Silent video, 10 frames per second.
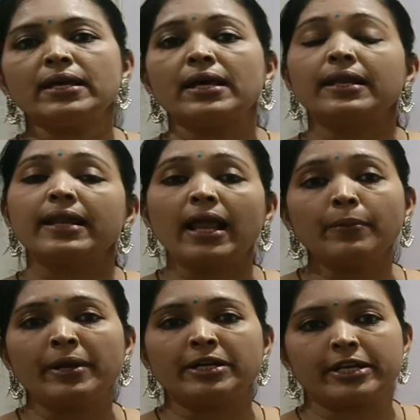a
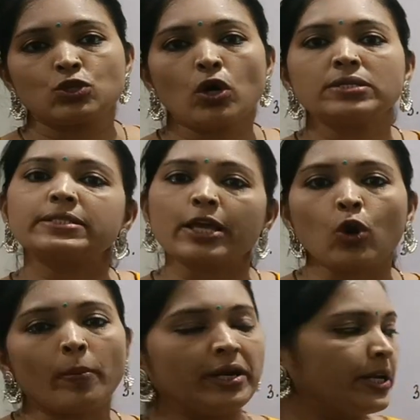null matrix or
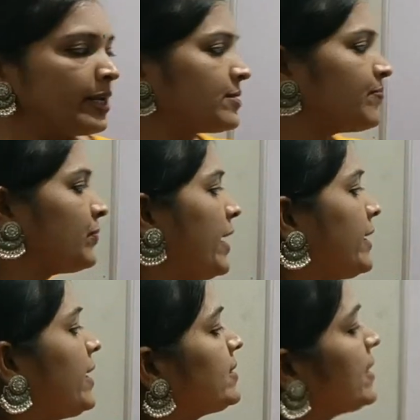zero matrix.
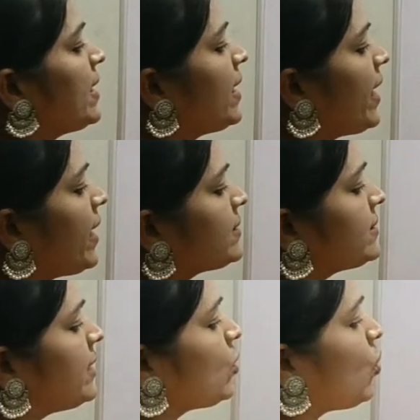It is
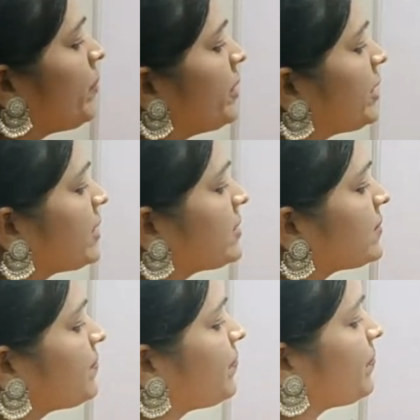a zero
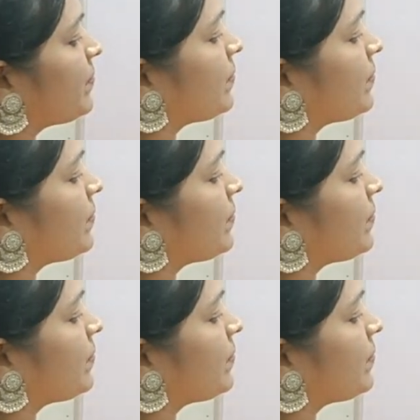matrix.